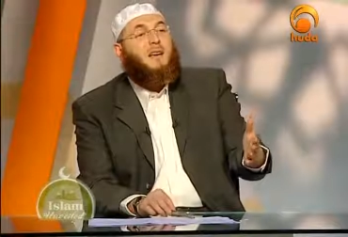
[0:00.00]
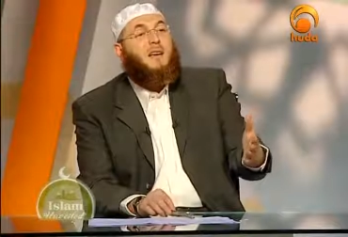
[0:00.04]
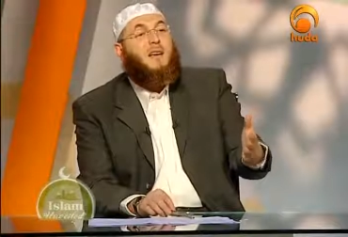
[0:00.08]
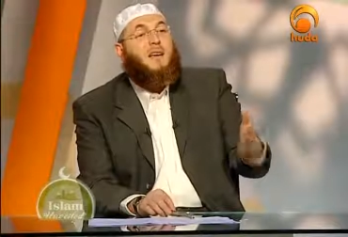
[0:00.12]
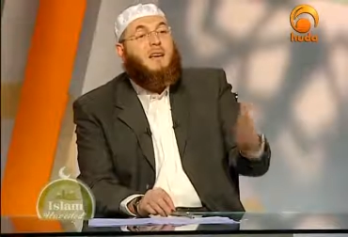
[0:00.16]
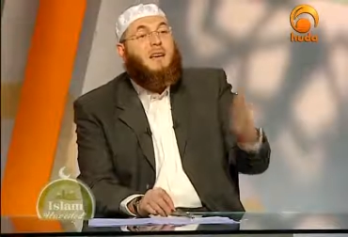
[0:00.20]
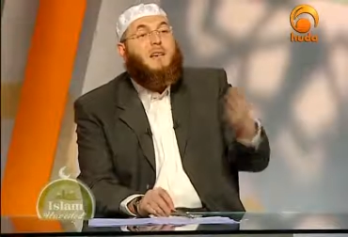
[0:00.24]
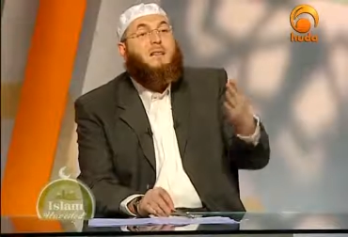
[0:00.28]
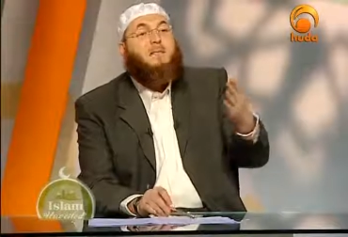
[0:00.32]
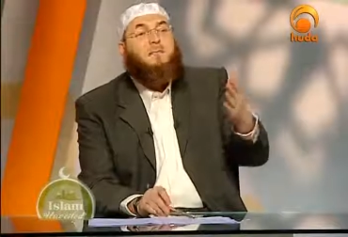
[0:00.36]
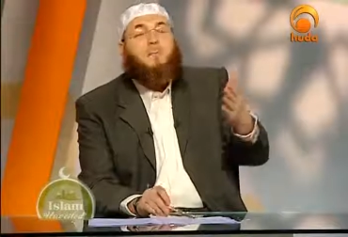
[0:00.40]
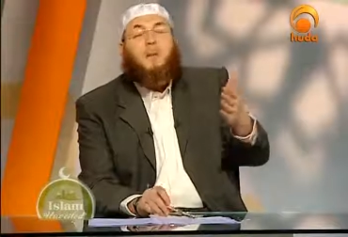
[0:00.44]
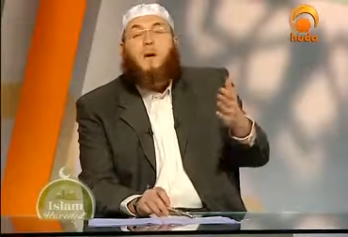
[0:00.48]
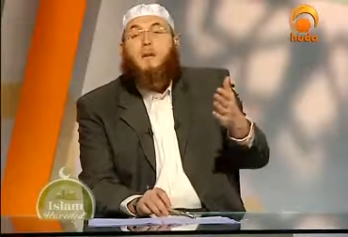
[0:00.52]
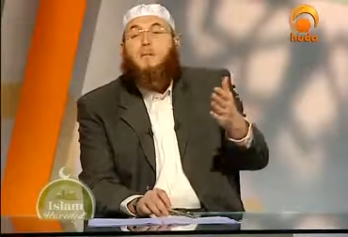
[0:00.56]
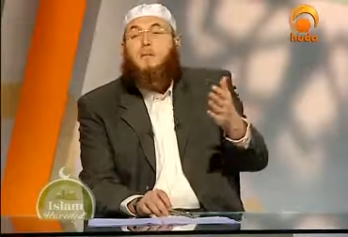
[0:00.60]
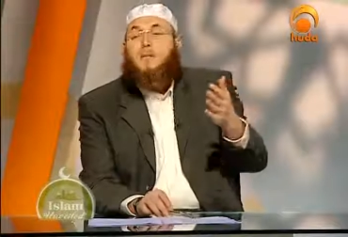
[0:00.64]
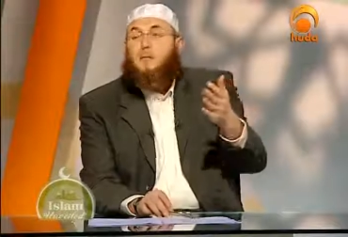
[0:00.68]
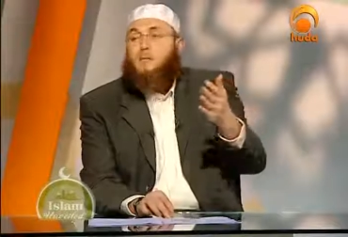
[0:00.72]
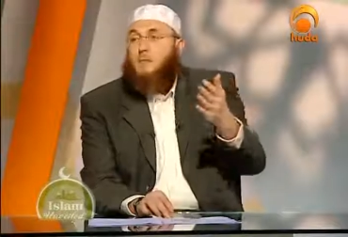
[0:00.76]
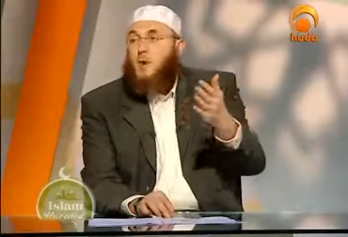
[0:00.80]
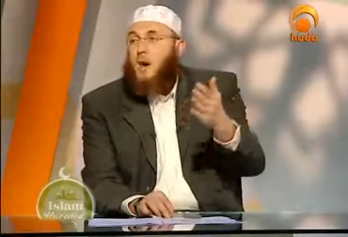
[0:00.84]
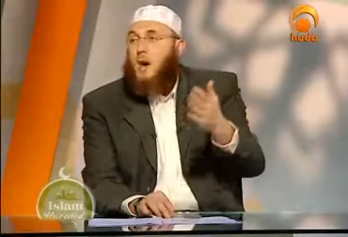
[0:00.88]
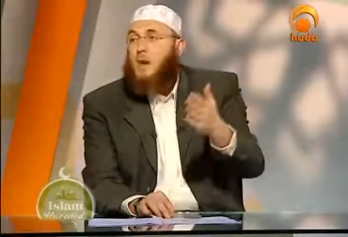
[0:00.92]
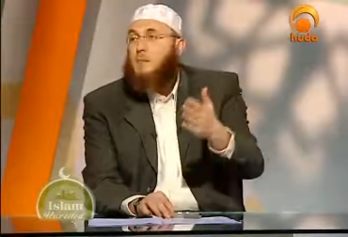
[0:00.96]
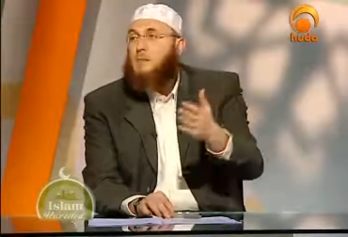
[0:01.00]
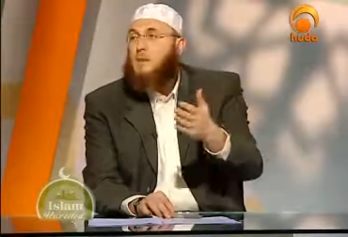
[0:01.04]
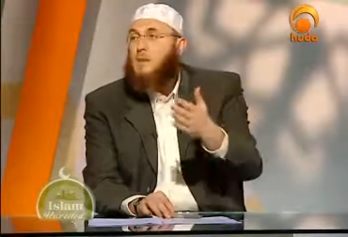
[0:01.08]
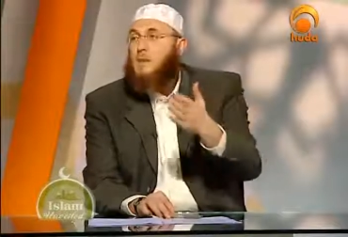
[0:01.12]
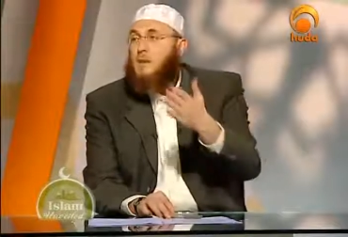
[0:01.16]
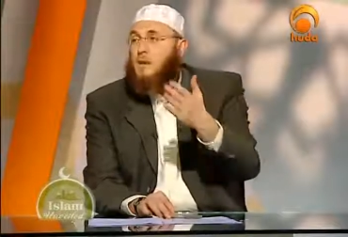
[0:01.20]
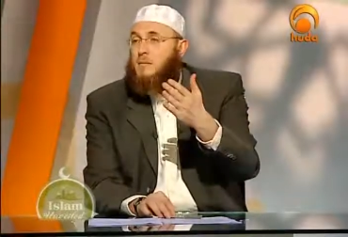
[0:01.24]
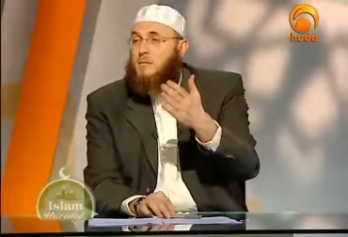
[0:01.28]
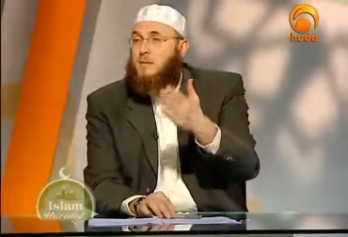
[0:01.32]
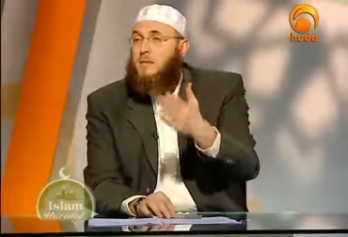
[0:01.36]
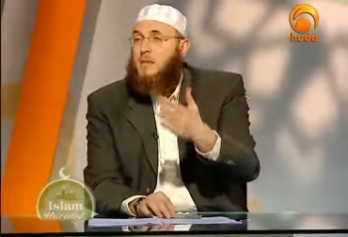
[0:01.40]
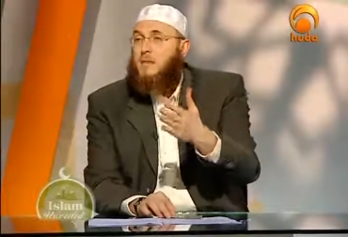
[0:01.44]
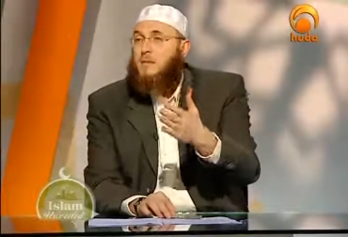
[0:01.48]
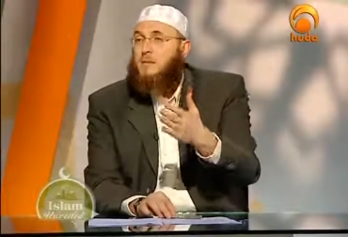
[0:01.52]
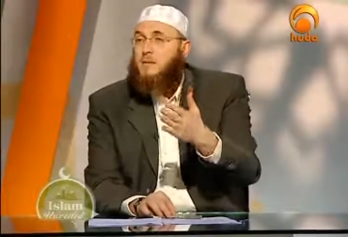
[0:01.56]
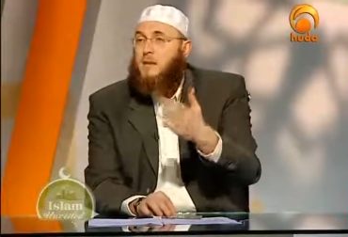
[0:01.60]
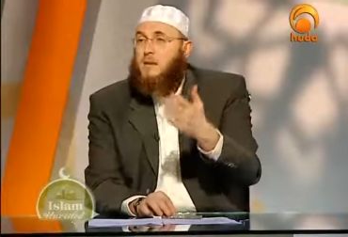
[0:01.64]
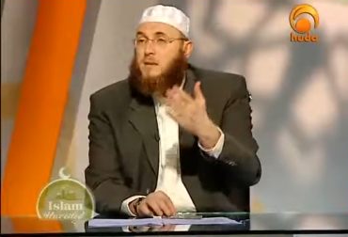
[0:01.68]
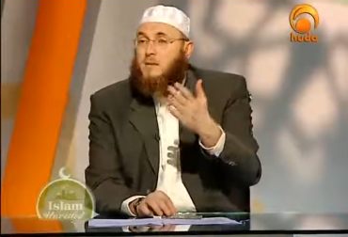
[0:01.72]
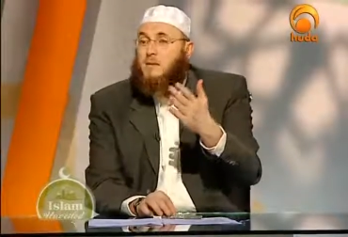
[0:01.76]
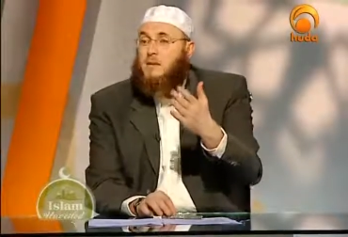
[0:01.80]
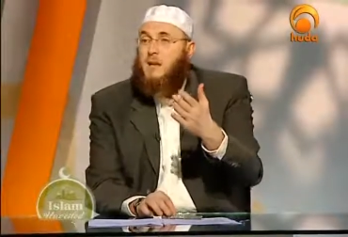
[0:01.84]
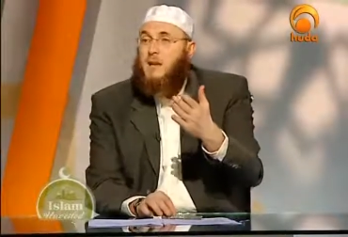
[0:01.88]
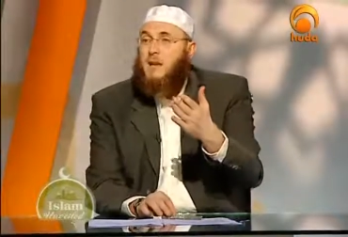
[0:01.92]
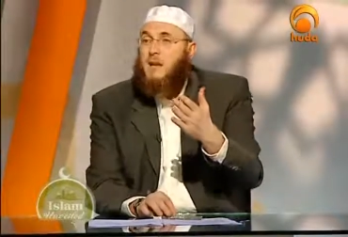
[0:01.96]
Here is Prophet Muhammad
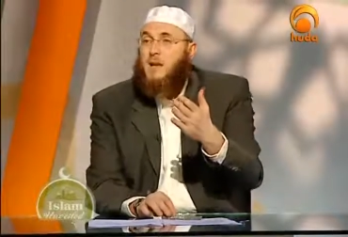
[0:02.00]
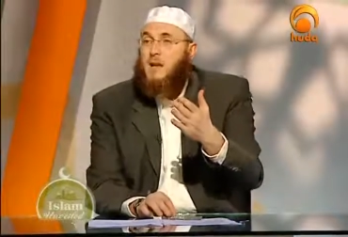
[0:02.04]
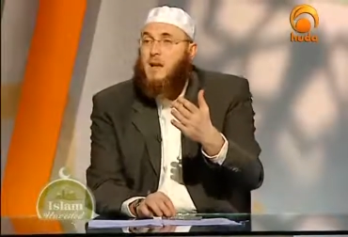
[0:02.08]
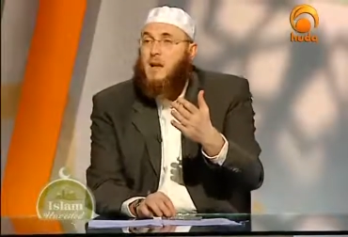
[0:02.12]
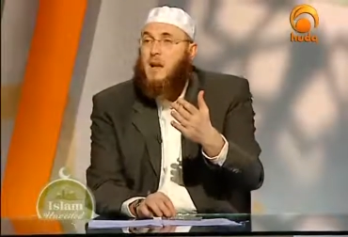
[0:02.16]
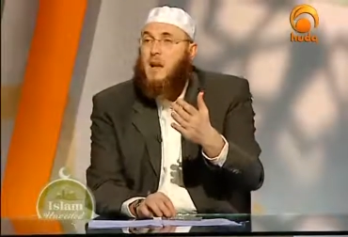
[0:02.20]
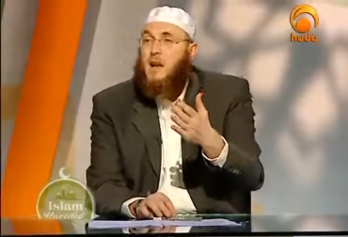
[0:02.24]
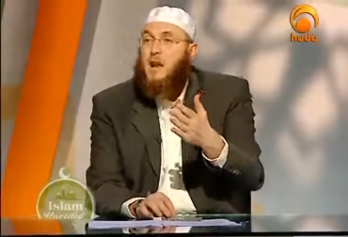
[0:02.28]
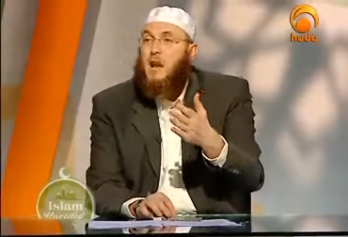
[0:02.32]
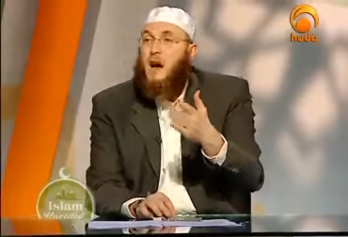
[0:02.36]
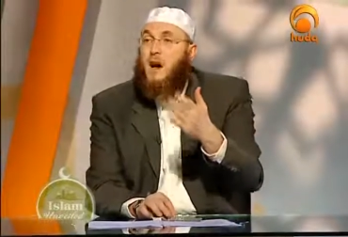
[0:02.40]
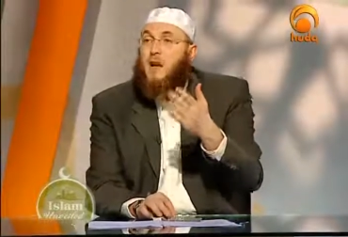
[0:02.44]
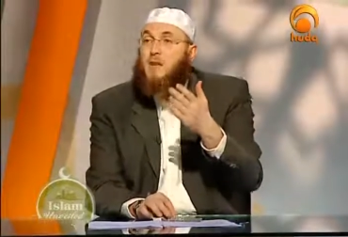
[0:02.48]
himself is saying that